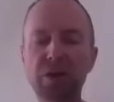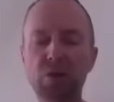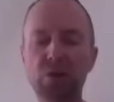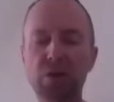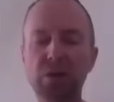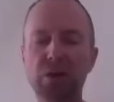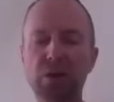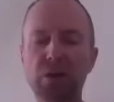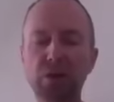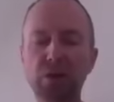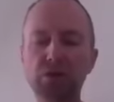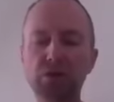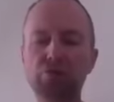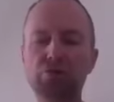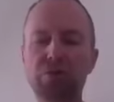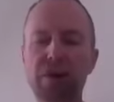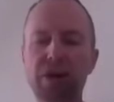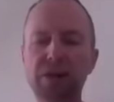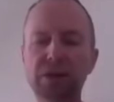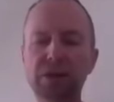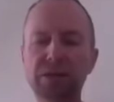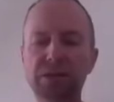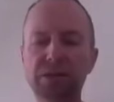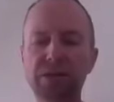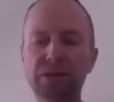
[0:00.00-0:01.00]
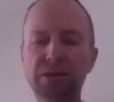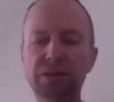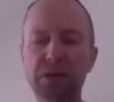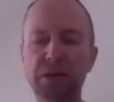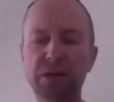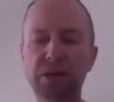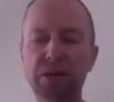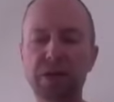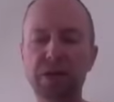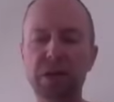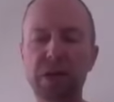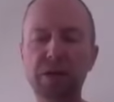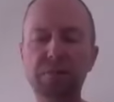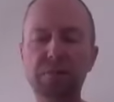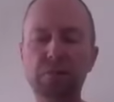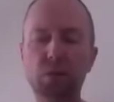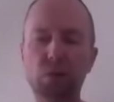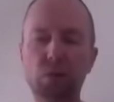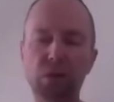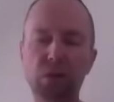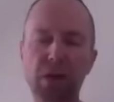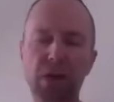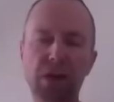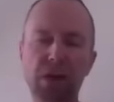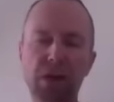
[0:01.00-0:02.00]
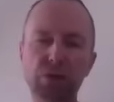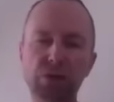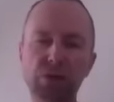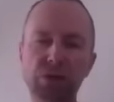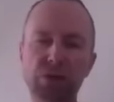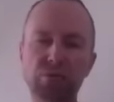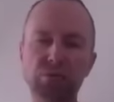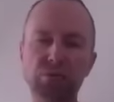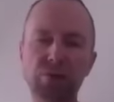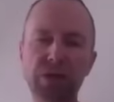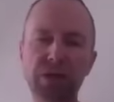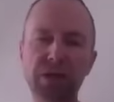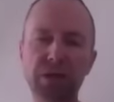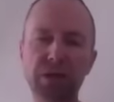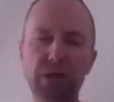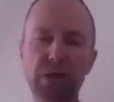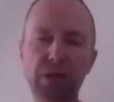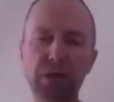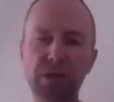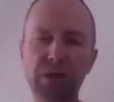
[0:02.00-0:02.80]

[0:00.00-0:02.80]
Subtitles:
We got stranded in an airport lounge in Riga,